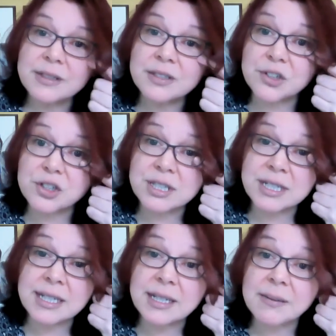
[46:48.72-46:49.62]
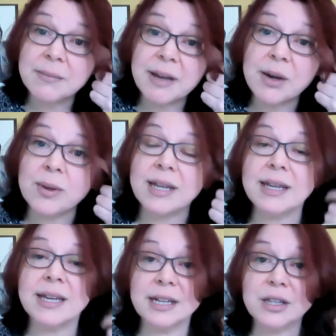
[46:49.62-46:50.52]
diversity,
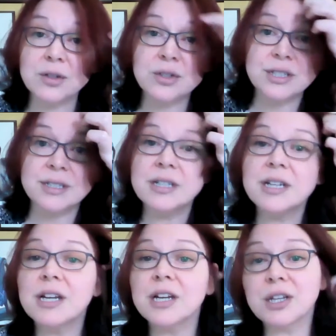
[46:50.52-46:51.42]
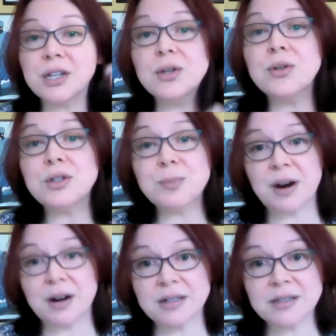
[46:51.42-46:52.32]
equity, inclusion, huge
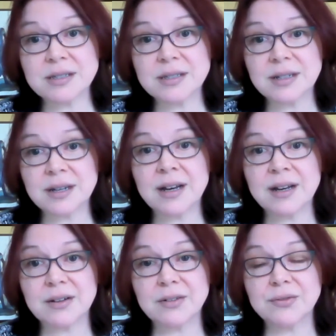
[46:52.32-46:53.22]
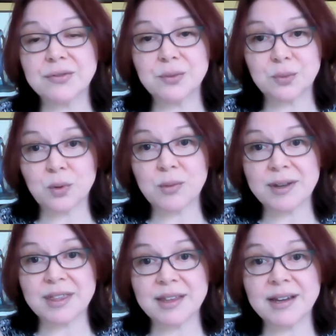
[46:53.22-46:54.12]
parts of what
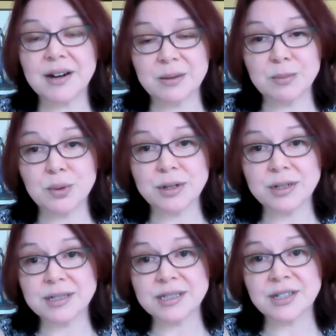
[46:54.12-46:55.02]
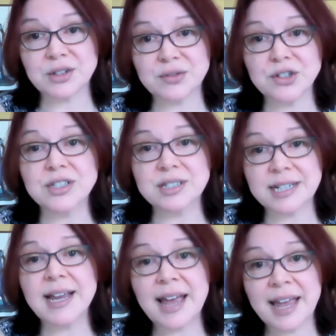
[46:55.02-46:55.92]
we think are important as a
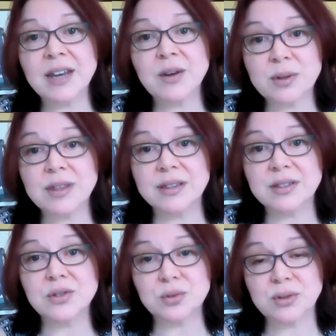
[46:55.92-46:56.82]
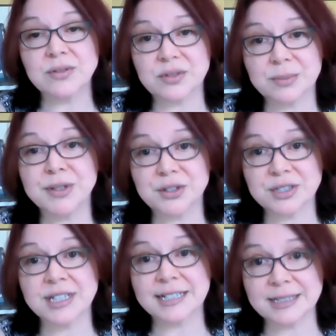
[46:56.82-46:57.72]
university and within the School of Computer
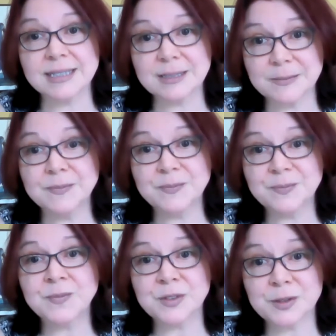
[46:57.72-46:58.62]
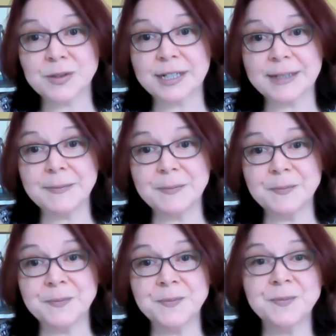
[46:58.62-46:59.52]
Science. Okay,
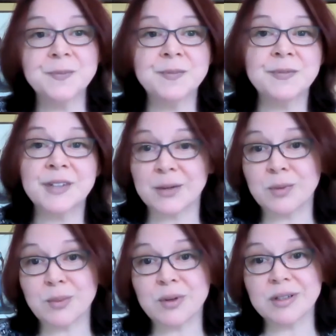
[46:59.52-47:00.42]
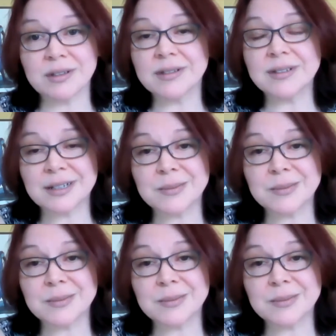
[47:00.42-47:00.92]
and we will